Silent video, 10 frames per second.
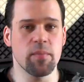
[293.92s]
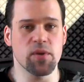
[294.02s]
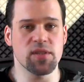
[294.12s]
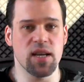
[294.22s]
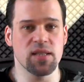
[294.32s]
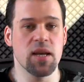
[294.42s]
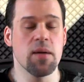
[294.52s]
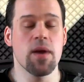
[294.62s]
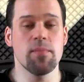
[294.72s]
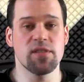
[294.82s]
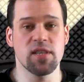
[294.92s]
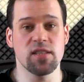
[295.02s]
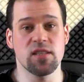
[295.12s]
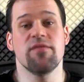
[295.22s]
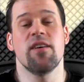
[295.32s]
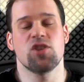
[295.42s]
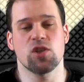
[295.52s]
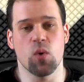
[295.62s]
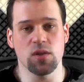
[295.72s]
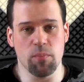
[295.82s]
50%, maybe 60 if I
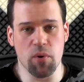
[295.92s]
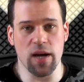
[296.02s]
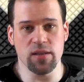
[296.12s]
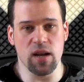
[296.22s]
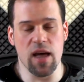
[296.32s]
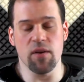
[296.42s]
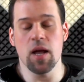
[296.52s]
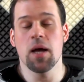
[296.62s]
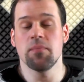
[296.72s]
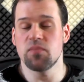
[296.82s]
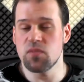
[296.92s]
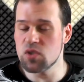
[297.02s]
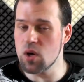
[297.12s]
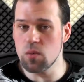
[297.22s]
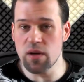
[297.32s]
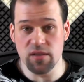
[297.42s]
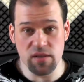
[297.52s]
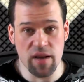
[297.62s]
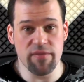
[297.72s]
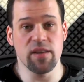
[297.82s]
just want a brighter level. So
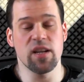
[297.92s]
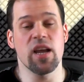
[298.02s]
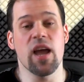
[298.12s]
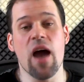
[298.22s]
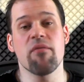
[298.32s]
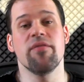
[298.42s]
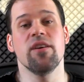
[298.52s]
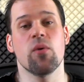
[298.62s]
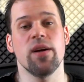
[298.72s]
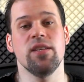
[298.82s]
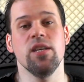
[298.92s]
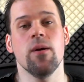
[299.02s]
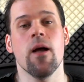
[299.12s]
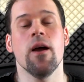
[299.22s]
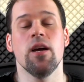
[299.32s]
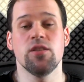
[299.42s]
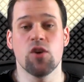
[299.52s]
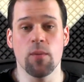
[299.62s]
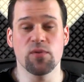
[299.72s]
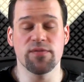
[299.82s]
definitely everything great here. In
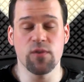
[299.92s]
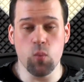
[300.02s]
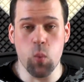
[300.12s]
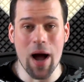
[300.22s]
terms of the